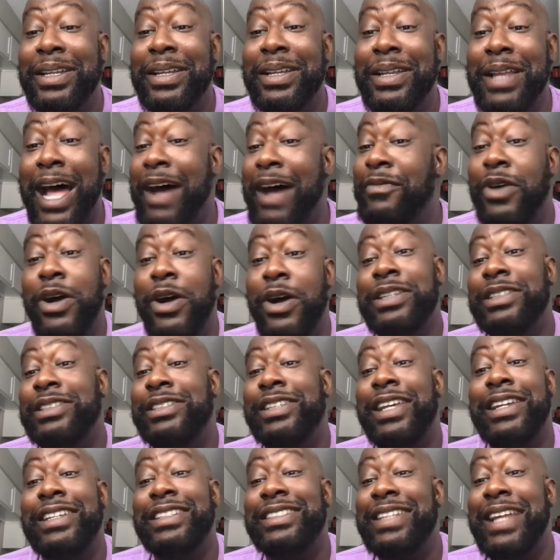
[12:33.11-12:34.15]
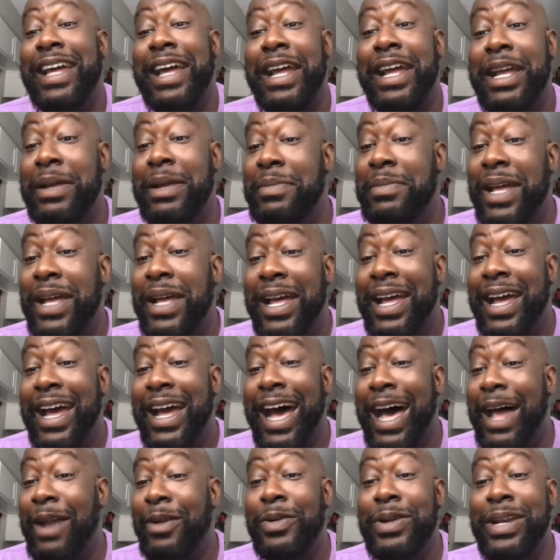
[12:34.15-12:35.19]
I've already said his name.
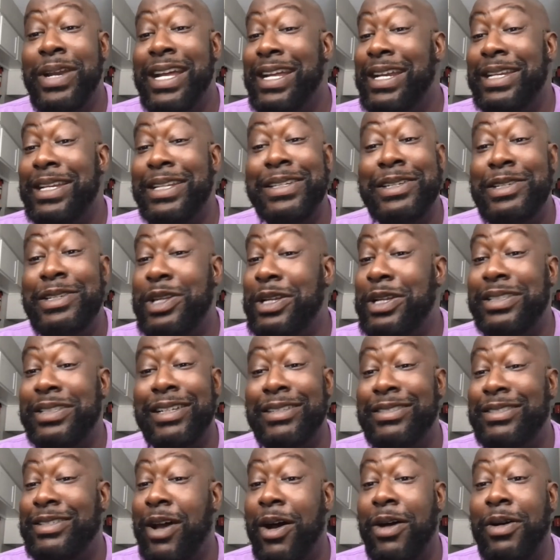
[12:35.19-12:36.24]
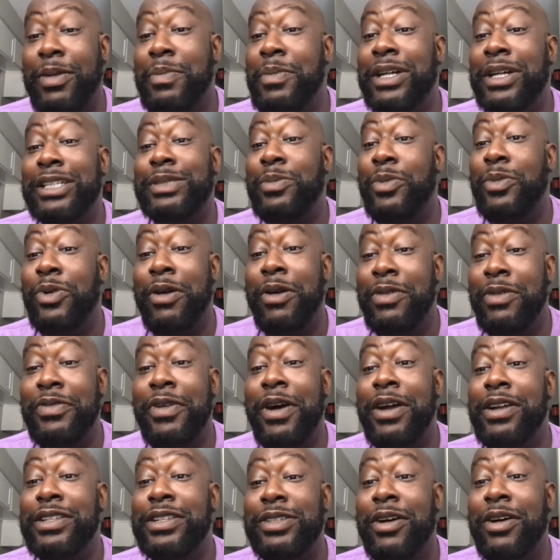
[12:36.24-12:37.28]
I don't need to talk much more. We've
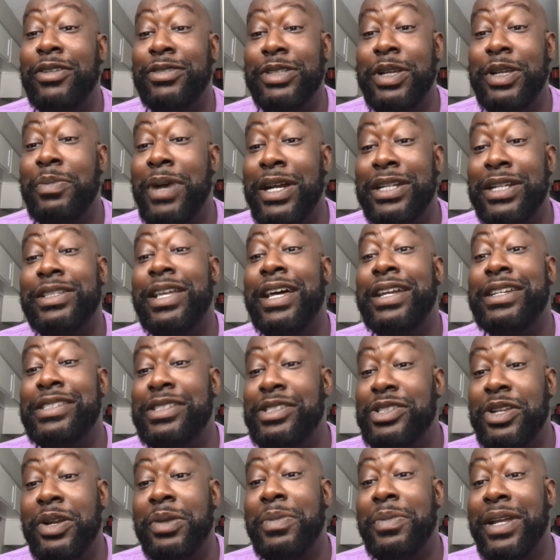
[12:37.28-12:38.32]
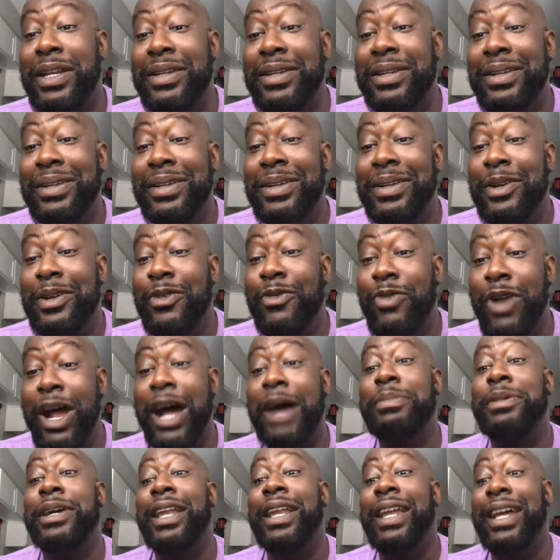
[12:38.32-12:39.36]
already talked too much, ladies and gentlemen. Rob
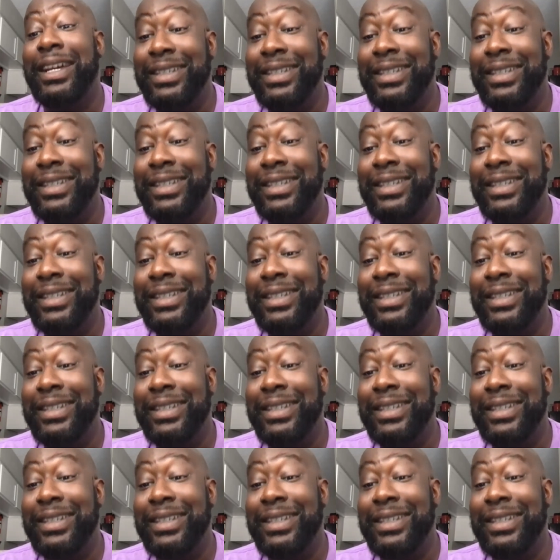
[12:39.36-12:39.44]
Gullatte.